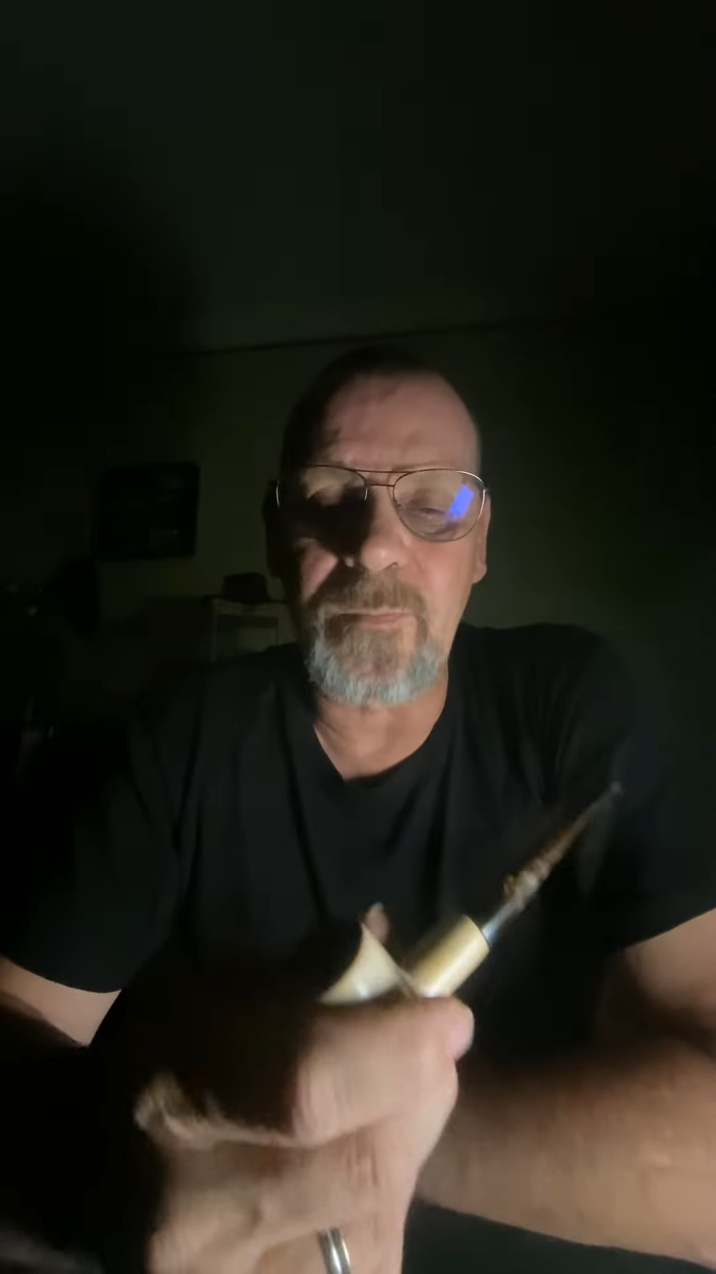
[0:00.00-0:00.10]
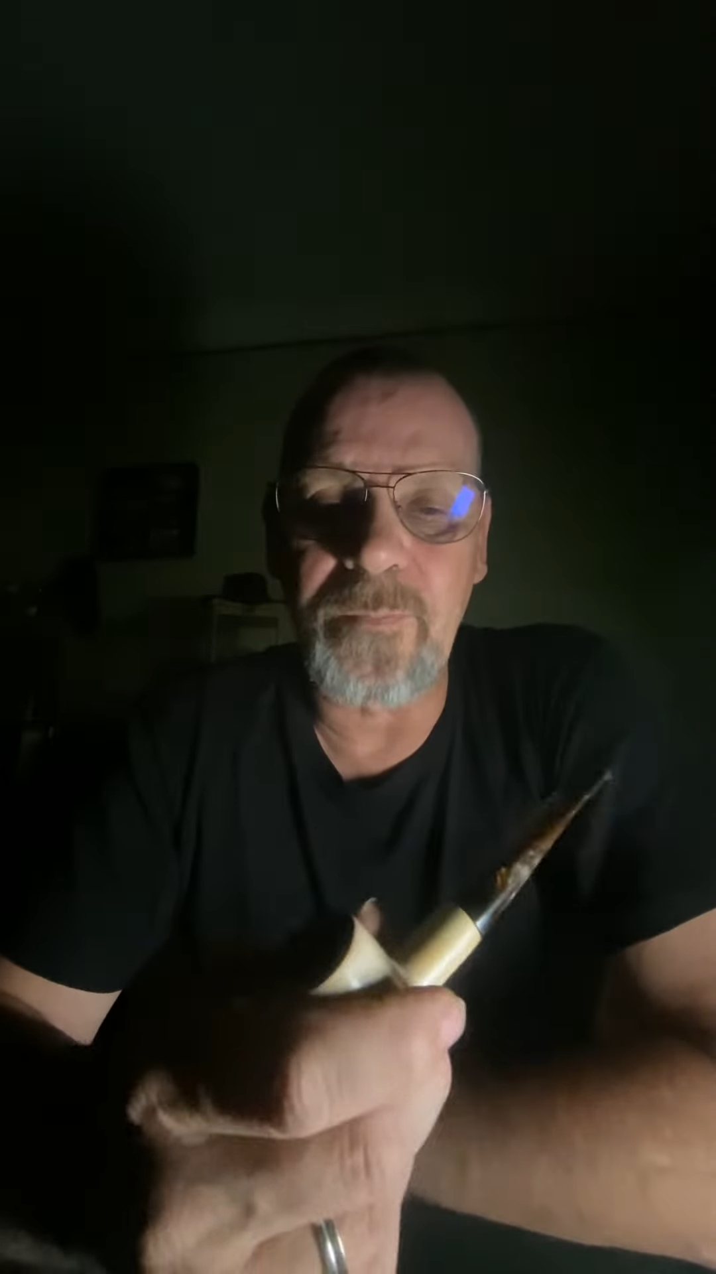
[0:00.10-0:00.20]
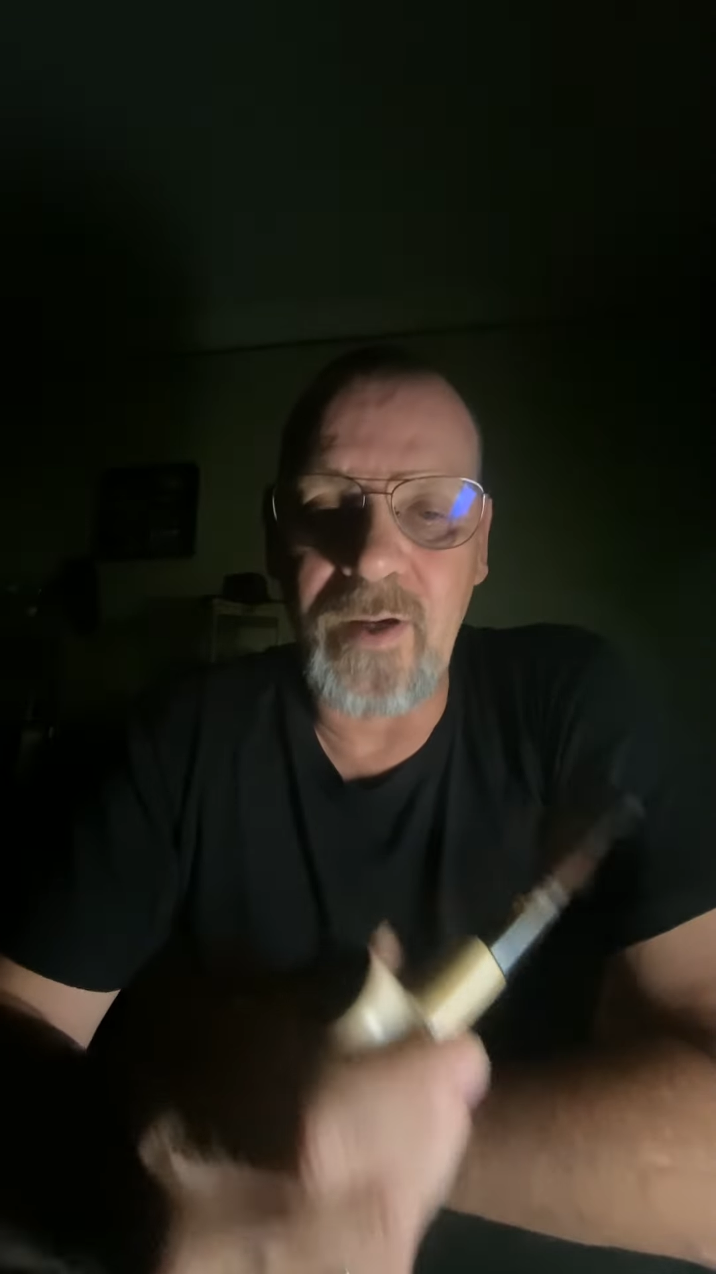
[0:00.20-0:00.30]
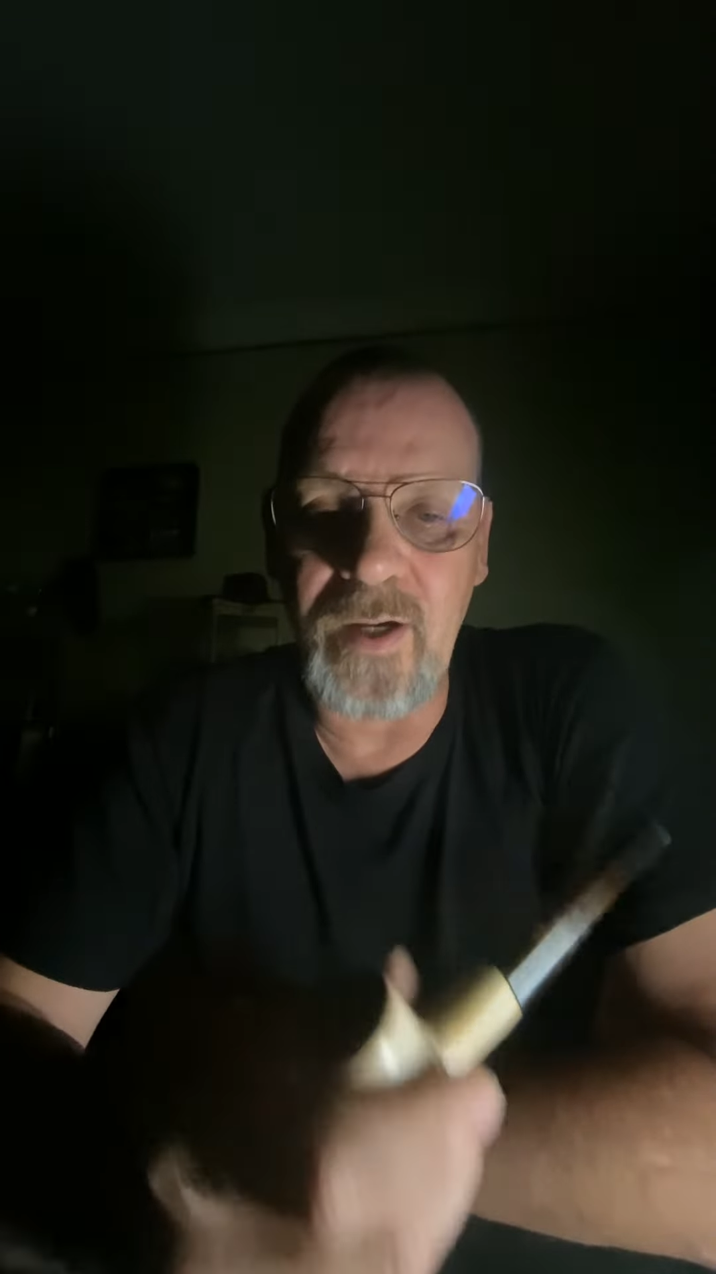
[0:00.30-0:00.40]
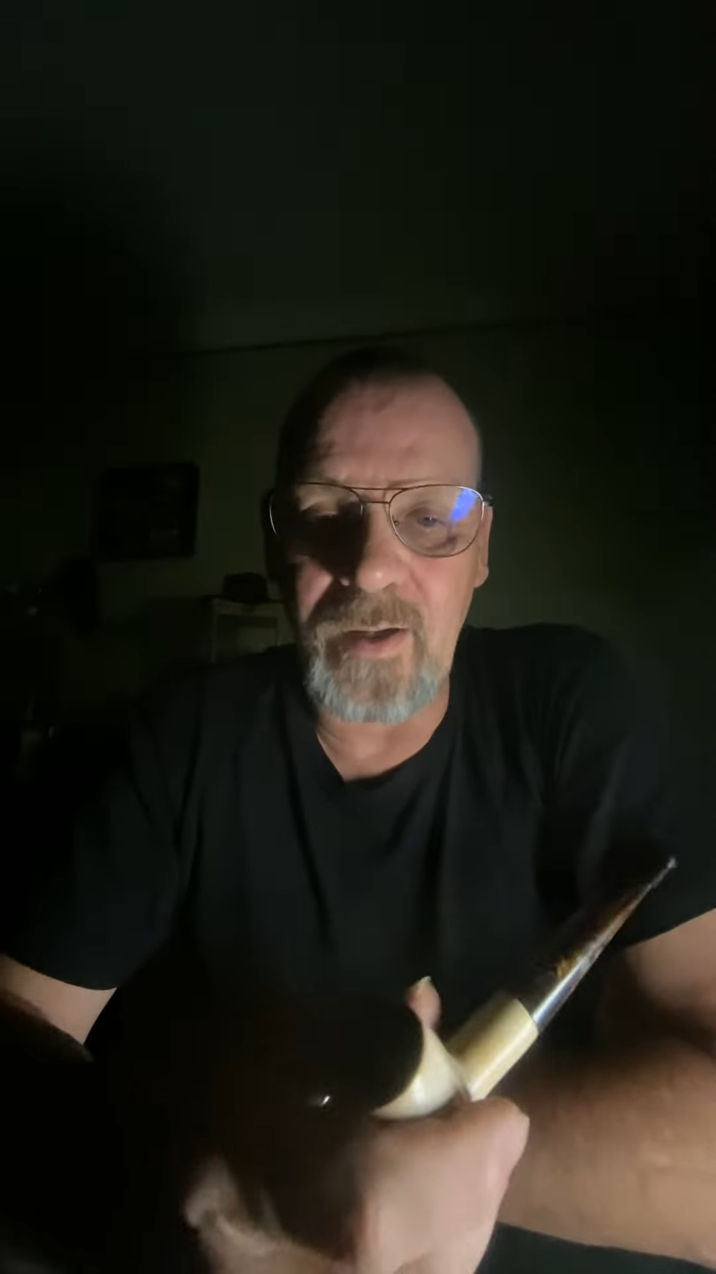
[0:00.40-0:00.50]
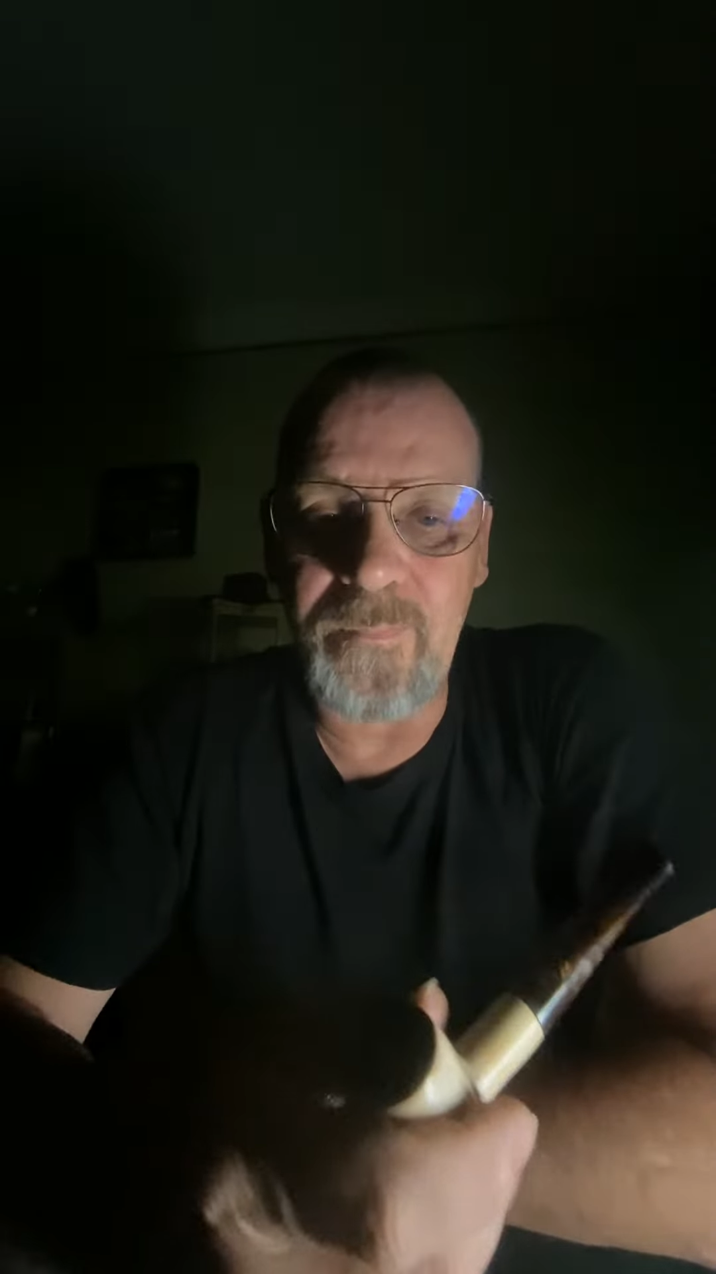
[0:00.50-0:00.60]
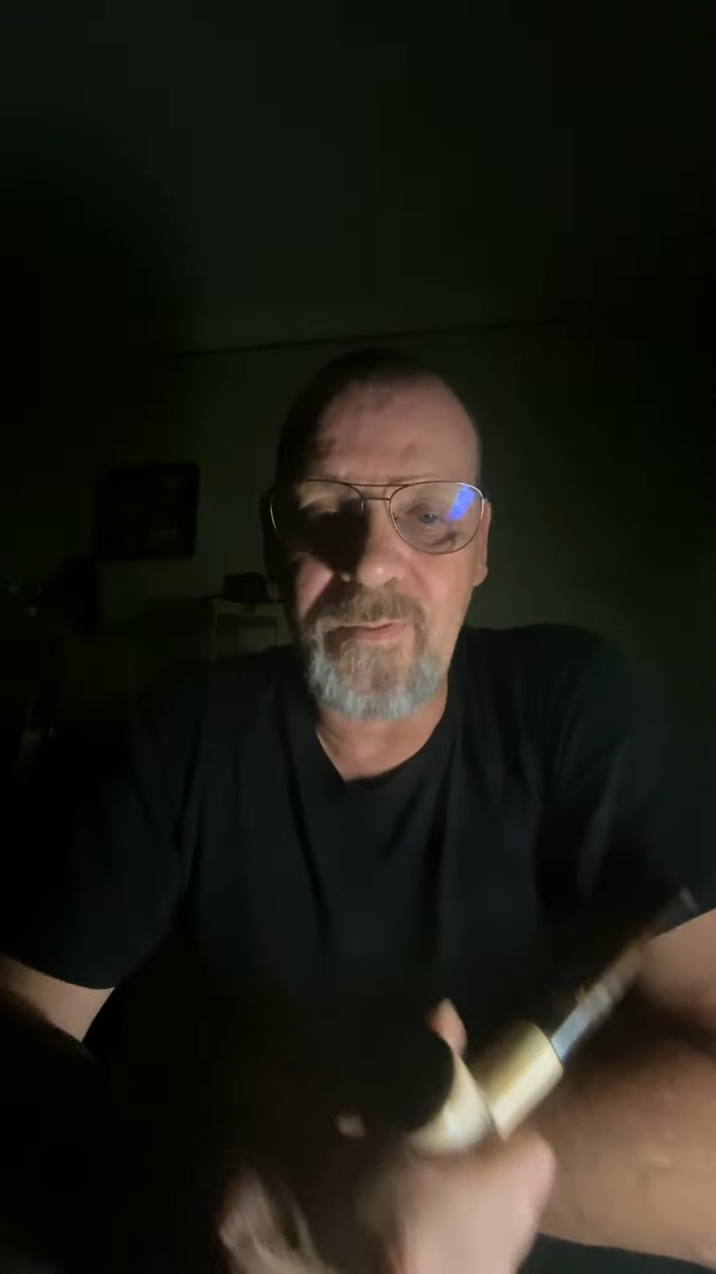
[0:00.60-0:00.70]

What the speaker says: pipe.